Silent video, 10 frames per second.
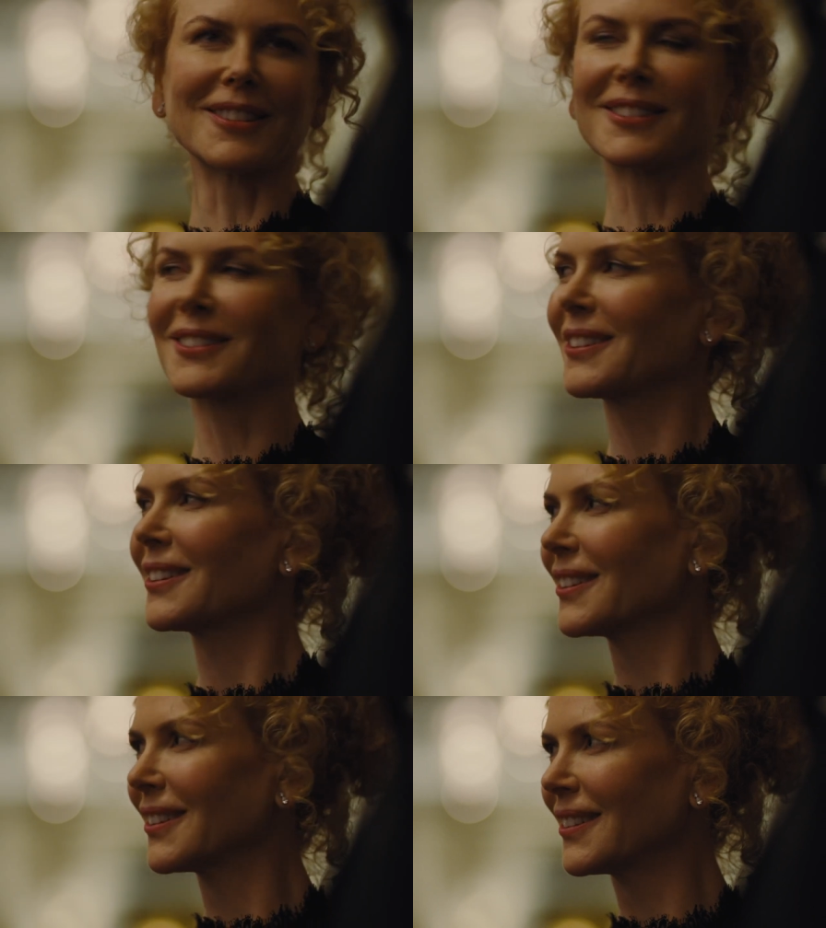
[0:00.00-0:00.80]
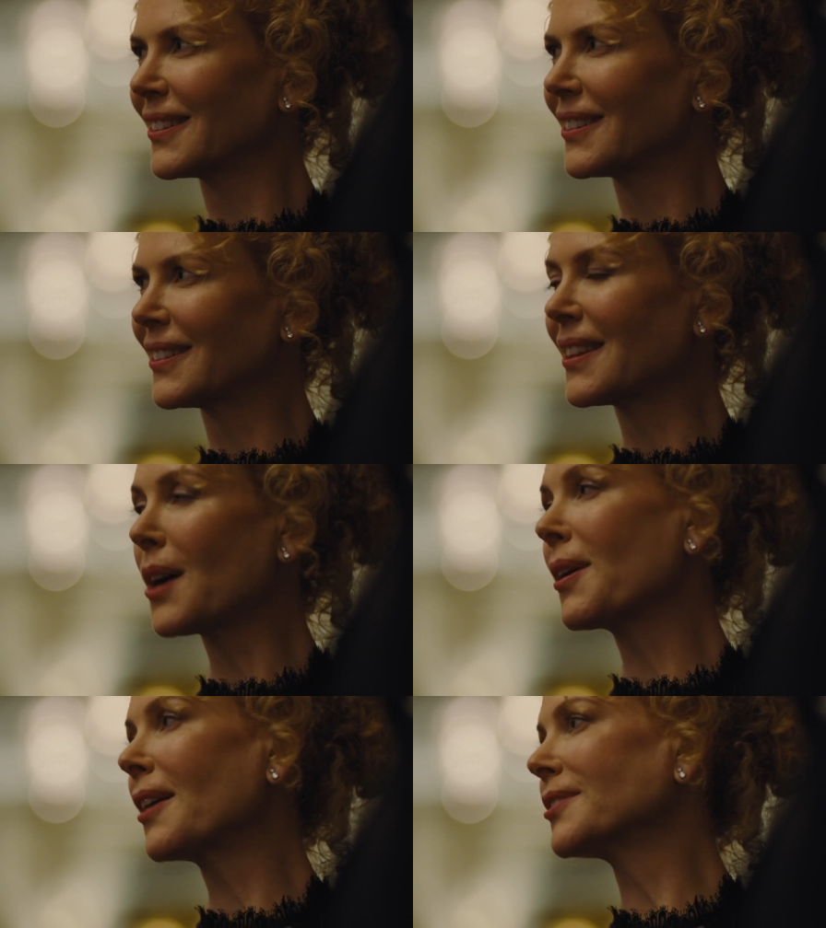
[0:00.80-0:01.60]
this to the point where the two
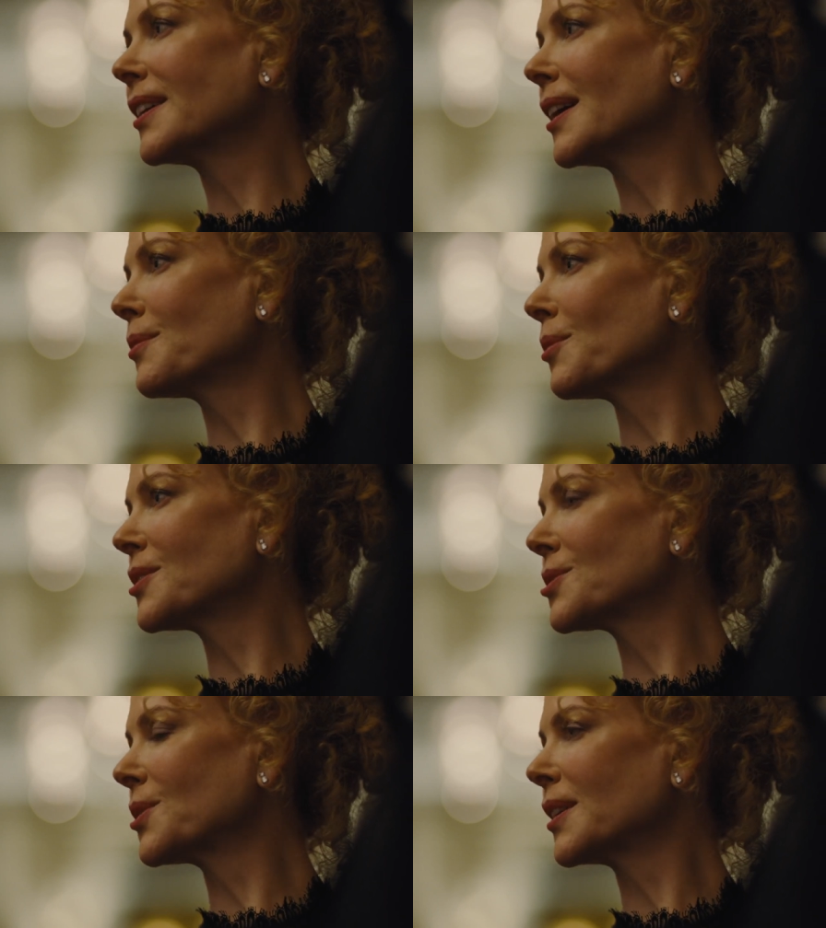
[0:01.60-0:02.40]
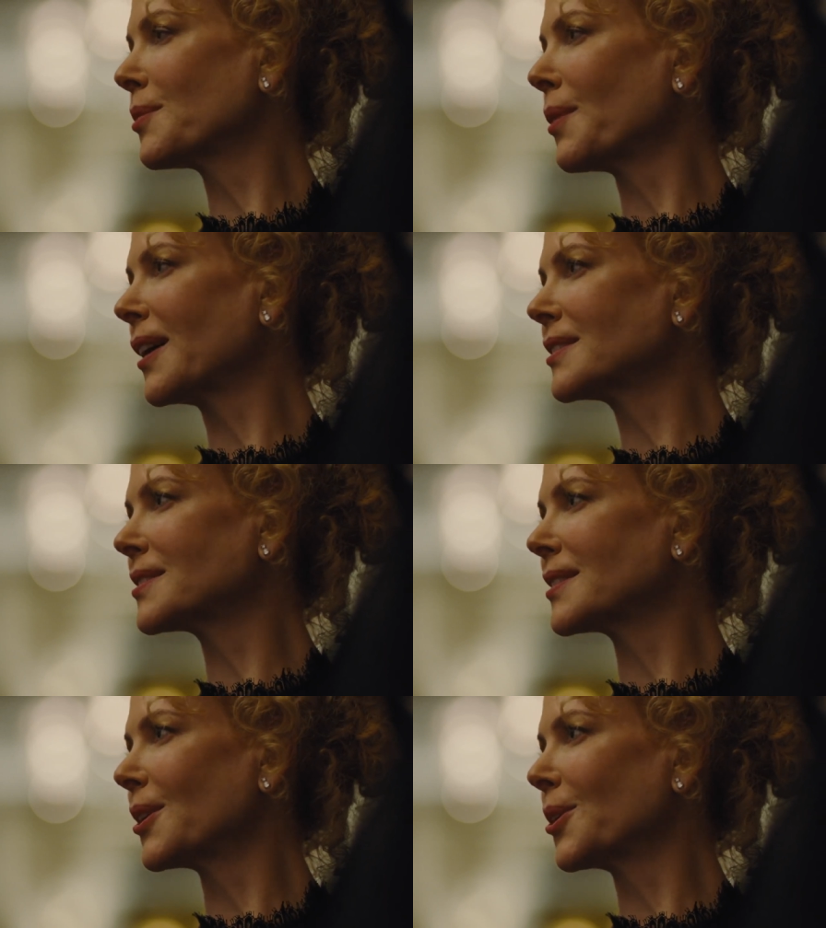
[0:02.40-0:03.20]
are inseparable, one
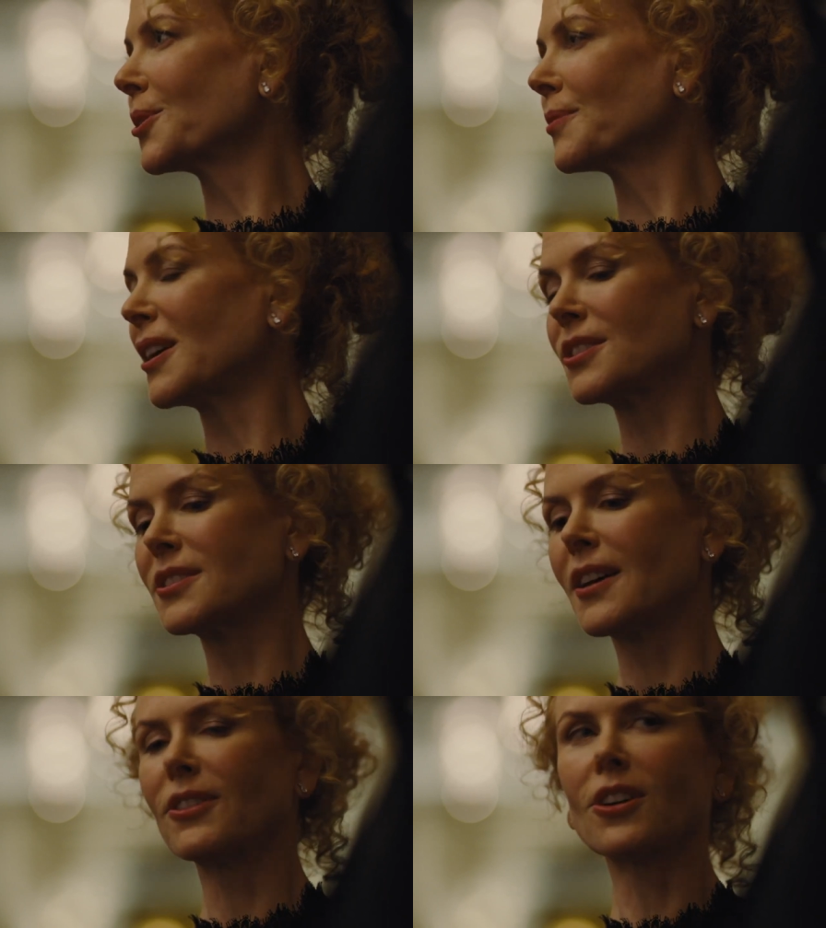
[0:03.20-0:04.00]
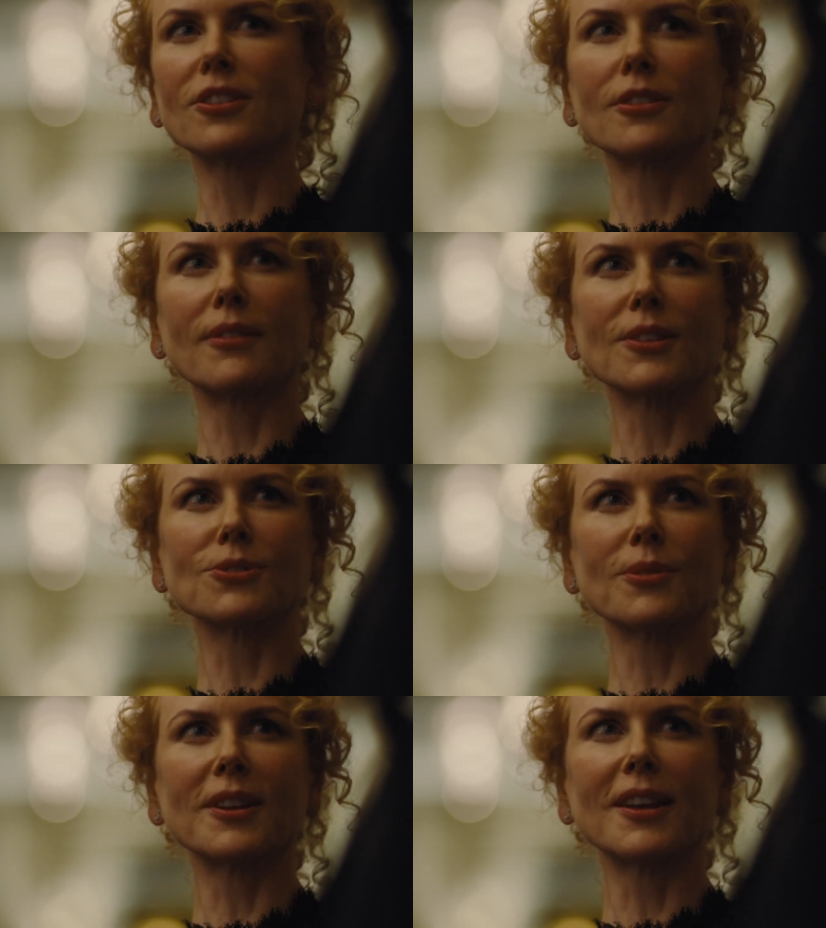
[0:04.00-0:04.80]
complements the other, in the end
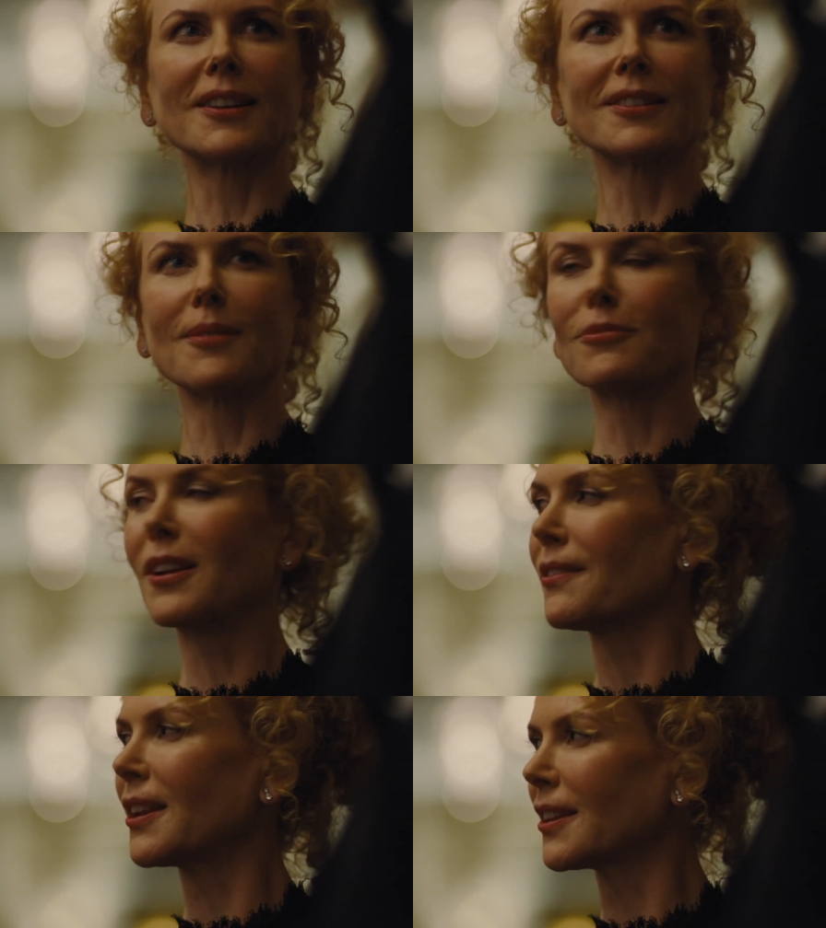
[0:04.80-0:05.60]
result, a truly